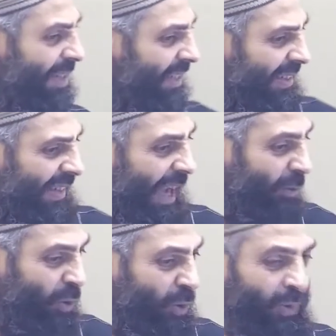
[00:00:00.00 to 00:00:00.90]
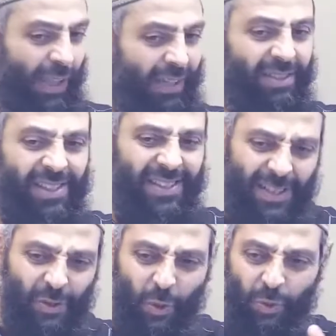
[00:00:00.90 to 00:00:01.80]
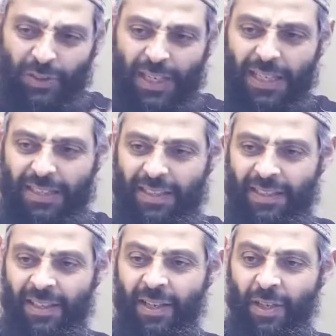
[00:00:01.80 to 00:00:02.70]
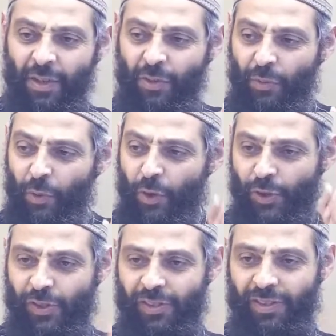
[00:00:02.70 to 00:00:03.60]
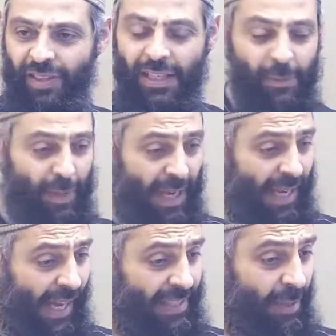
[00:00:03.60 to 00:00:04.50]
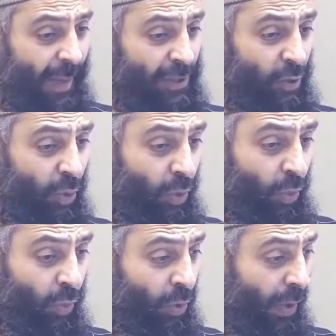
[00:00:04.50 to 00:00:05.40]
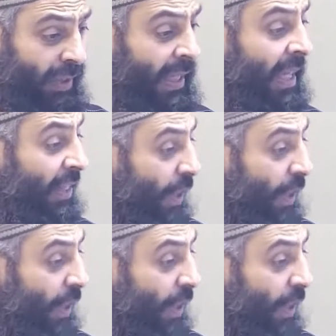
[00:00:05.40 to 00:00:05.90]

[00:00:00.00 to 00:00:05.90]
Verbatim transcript: Tell me uh, how to do it. I just let's go directly. The first, Ismillah al-Hasib has to do with what?